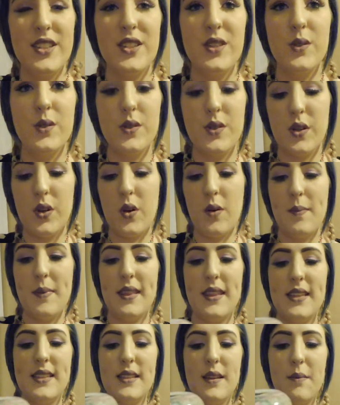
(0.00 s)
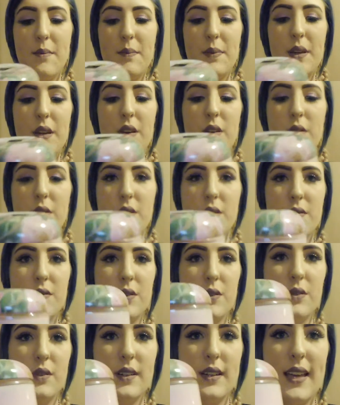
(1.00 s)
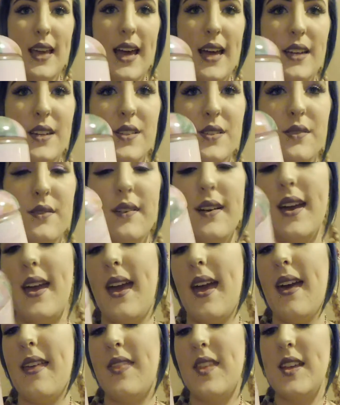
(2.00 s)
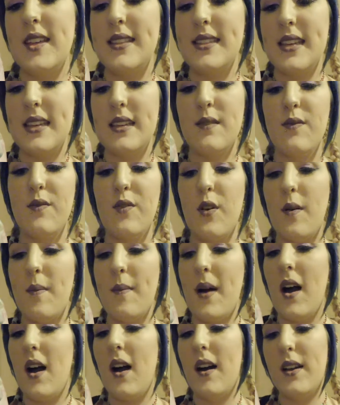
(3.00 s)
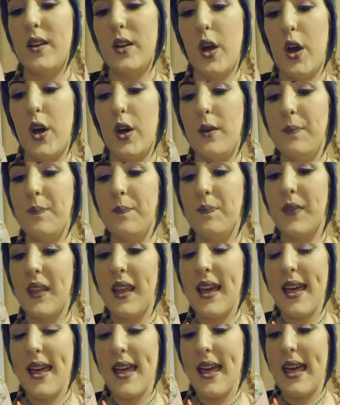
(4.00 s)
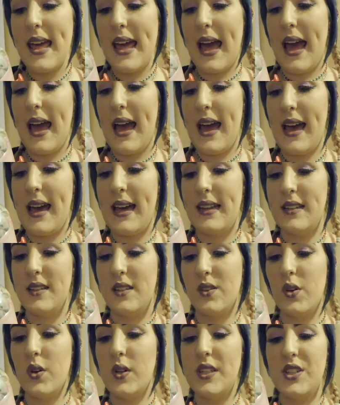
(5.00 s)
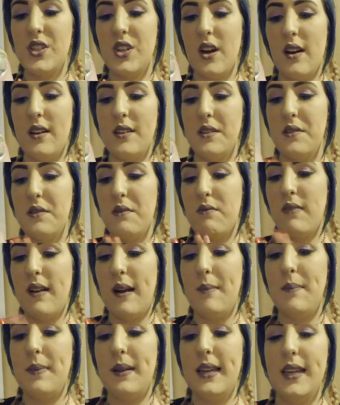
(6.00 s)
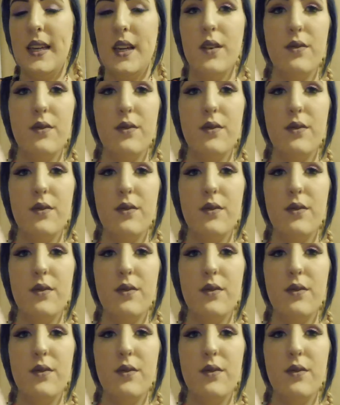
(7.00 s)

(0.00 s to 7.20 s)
she also got me this beautiful candle here. This is from Heart and Home and Cottage Garden Rambling